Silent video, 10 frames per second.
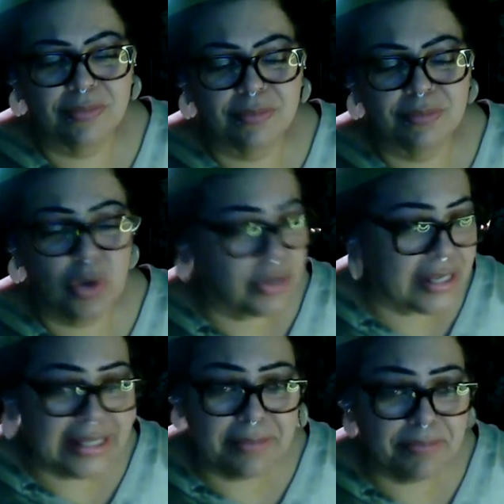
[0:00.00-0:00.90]
most
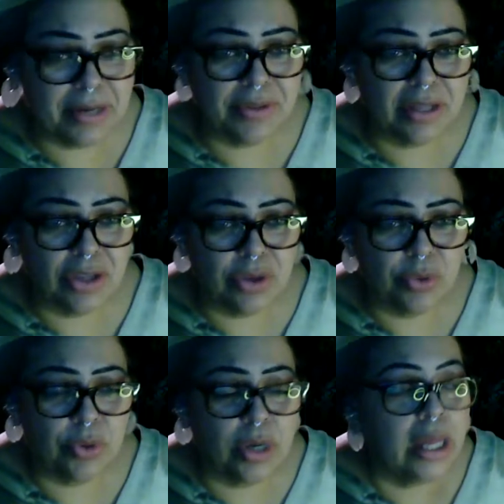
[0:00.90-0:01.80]
likely bigger than
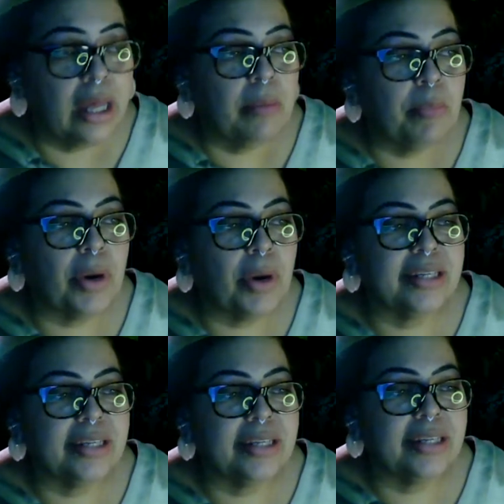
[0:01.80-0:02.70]
you, but
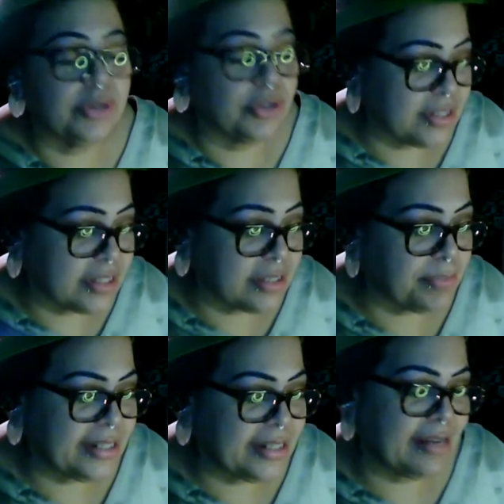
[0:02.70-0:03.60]
you're
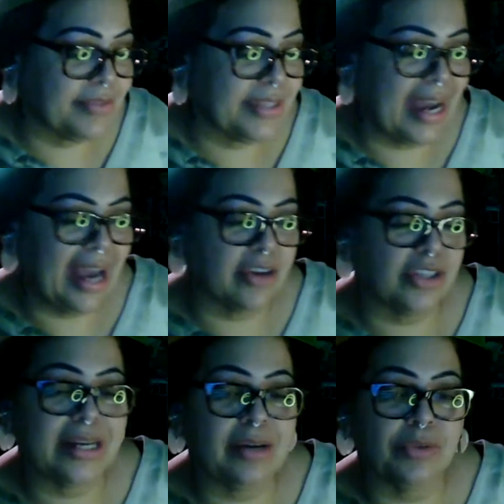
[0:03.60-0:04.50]
disciplined enough to
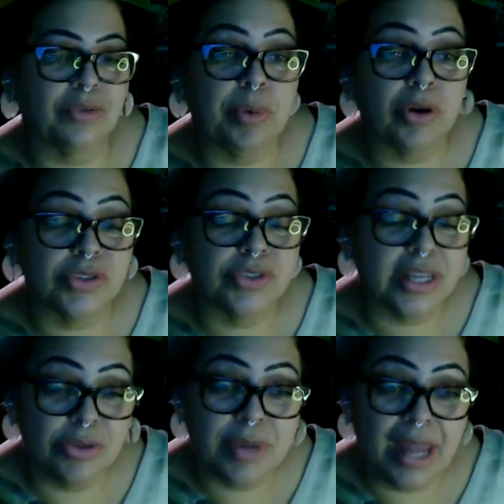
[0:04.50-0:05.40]
action out the parts
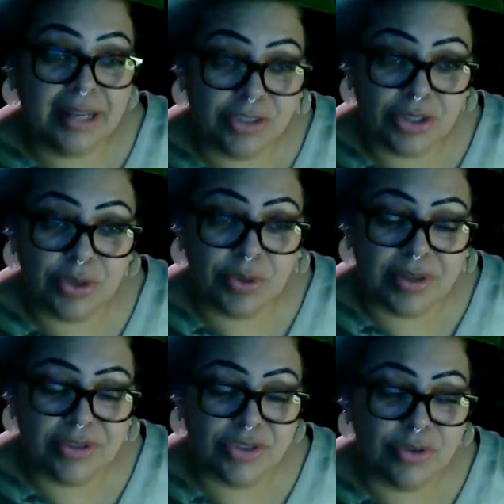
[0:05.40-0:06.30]
that you can do
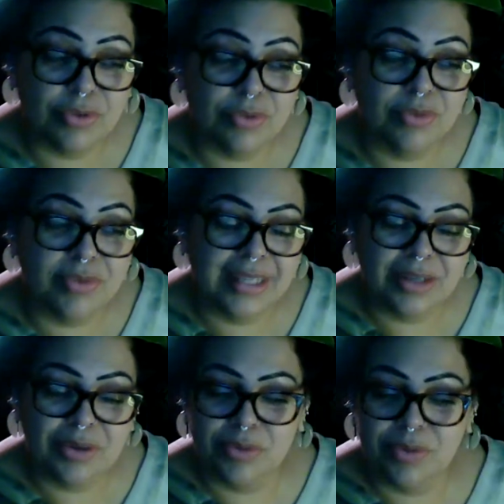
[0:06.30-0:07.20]
as you
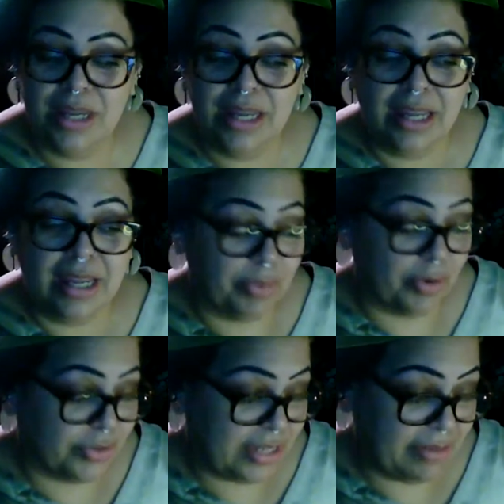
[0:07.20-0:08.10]
perceive